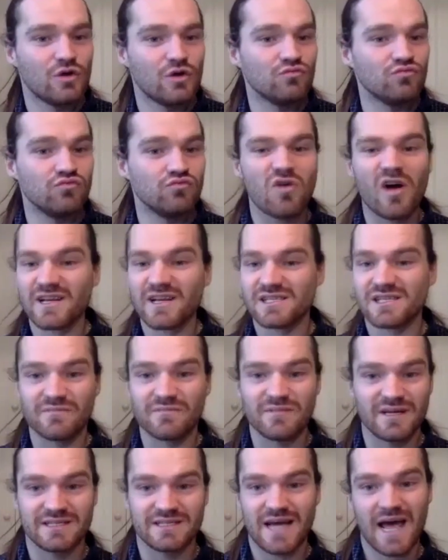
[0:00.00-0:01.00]
Write
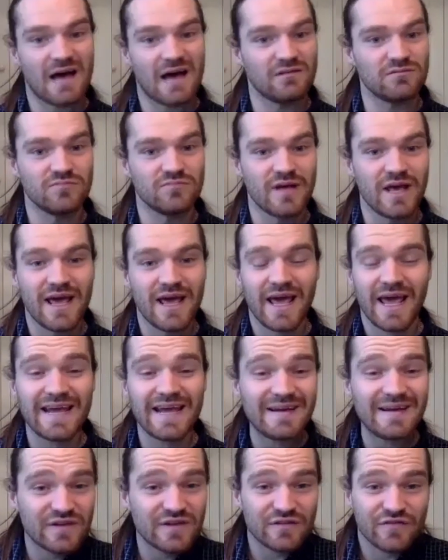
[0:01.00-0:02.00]
something down.
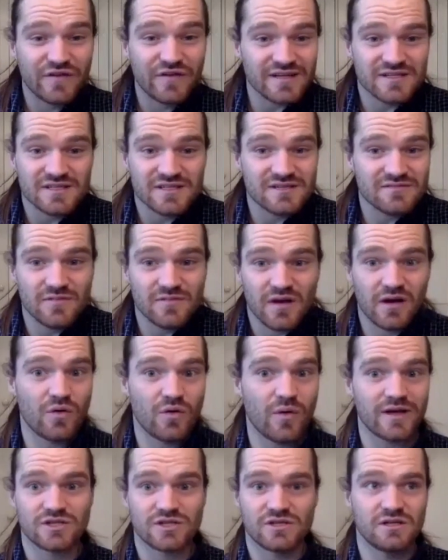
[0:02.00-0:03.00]
Even if it's a
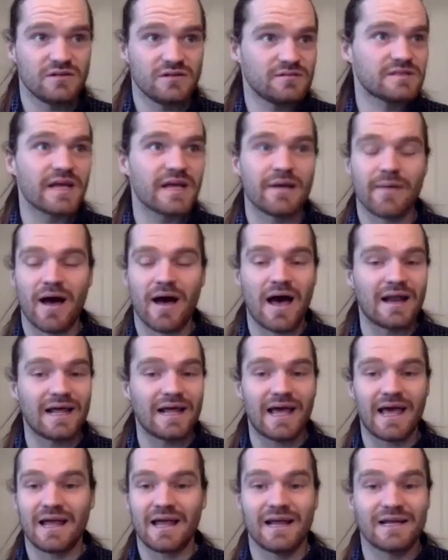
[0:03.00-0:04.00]
question, say, about ele
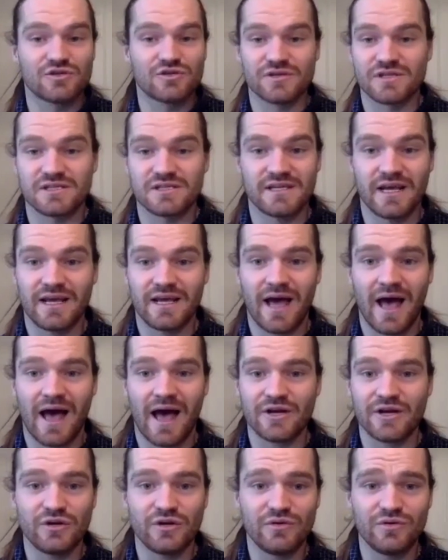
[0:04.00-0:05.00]
electricity,
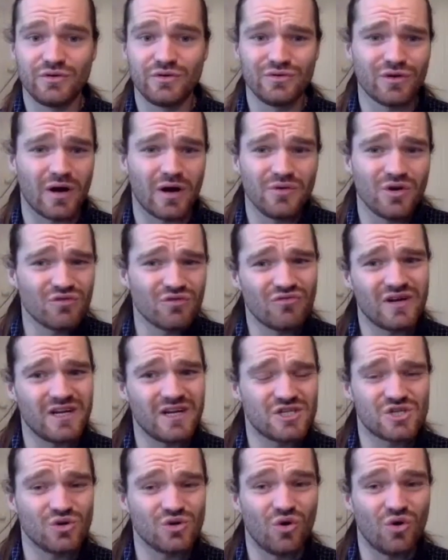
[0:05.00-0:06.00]
and you not, I'm not really
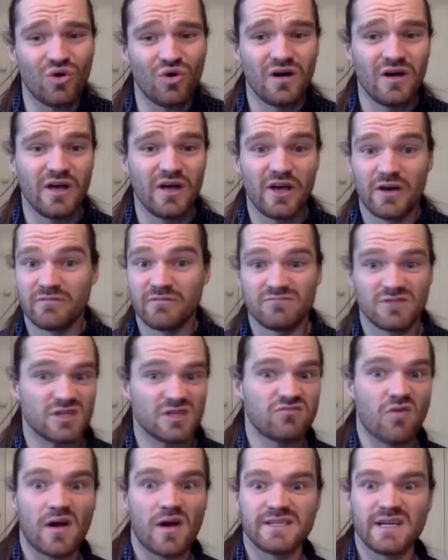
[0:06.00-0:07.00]
sure,
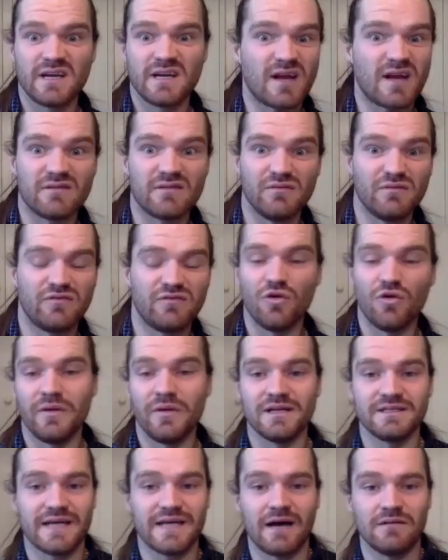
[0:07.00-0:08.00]
just writing a relevant
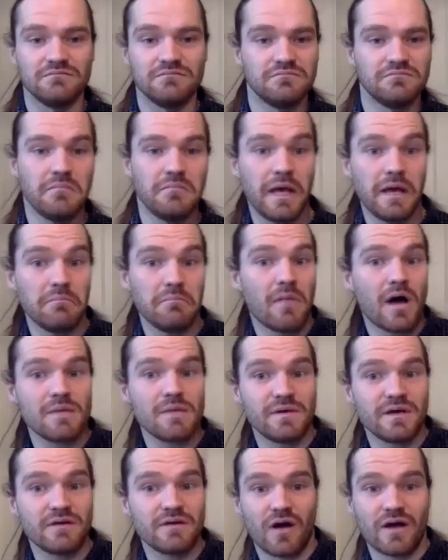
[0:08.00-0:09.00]
formula down. It might
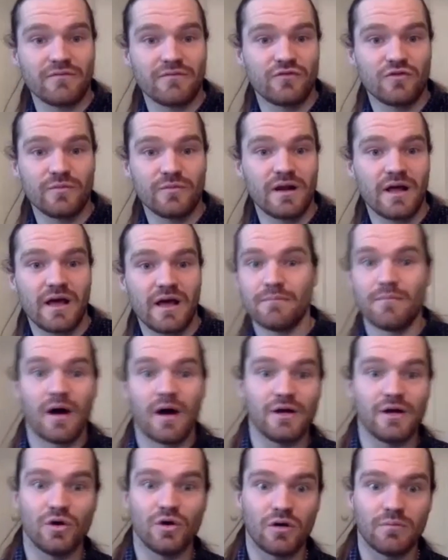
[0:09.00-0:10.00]
be a right formula, it
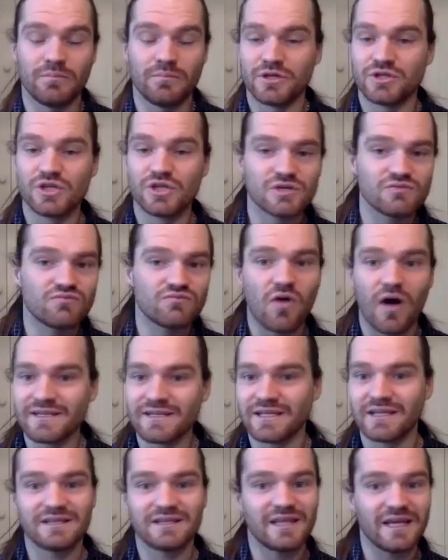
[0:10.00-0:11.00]
might not, but just
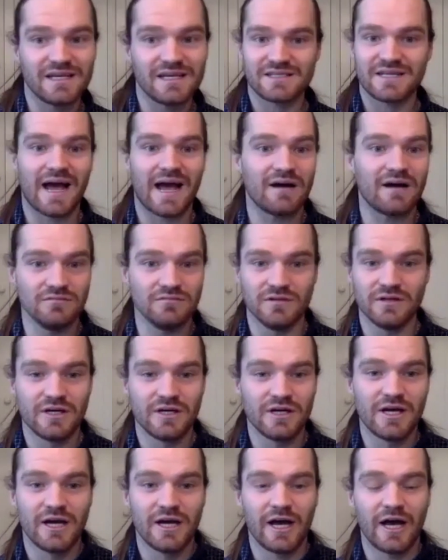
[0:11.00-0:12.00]
writing things down.
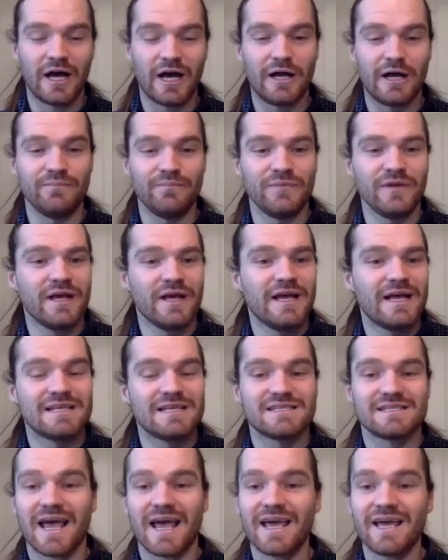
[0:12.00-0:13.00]
Um,
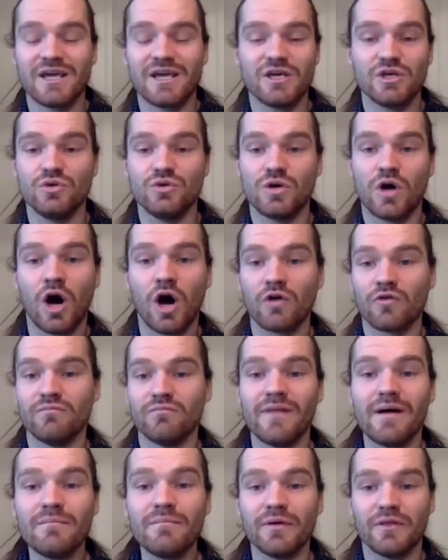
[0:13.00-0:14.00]
say you can't
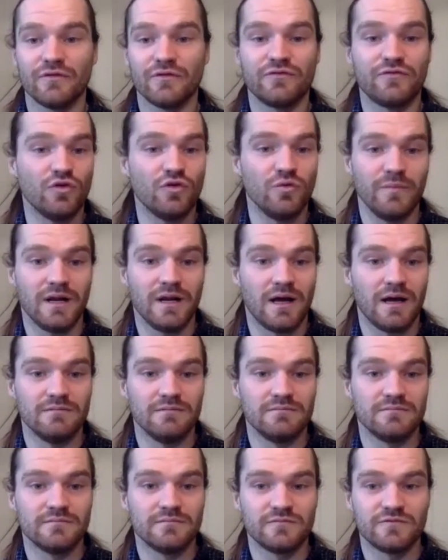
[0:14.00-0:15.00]
remember the formula
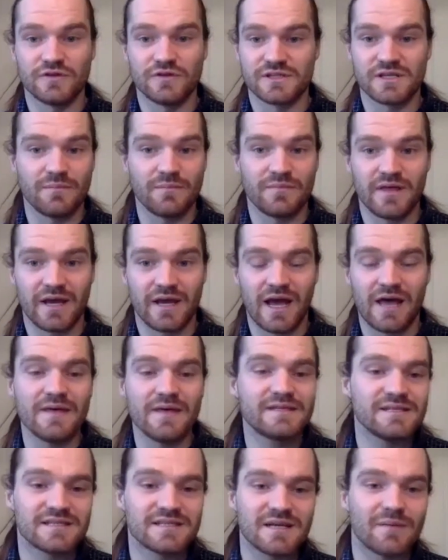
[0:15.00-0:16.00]
for something, and
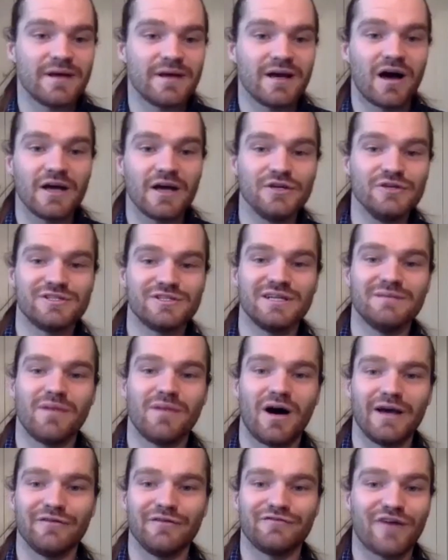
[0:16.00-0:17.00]
this is something I used in
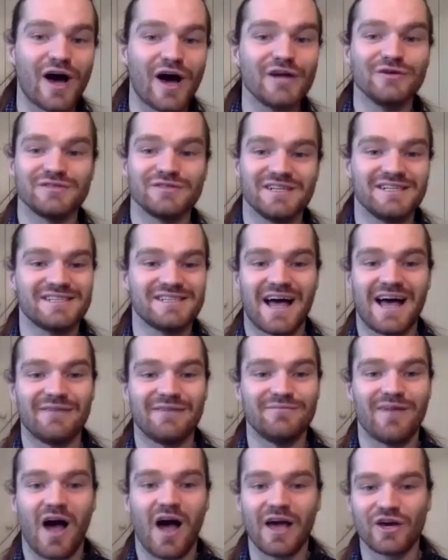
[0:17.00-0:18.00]
my finals
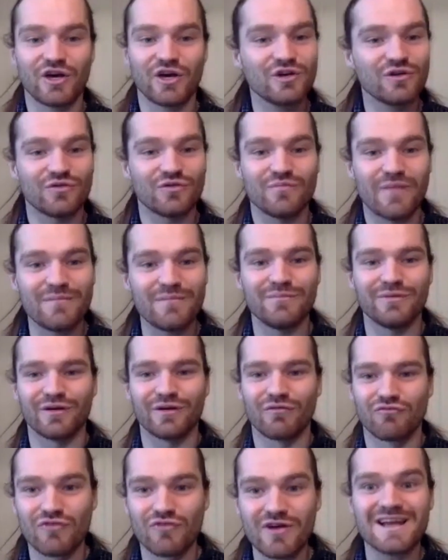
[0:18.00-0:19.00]
exam. I couldn't remember
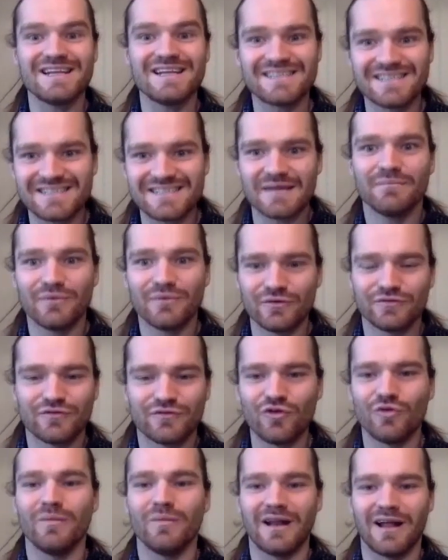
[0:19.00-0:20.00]
a really simple
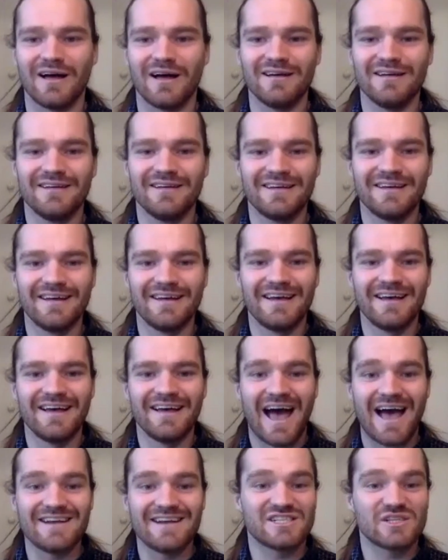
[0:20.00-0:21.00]
formula,
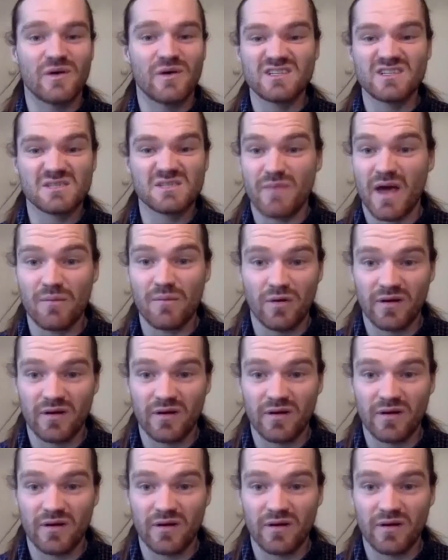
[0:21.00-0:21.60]
and so I just made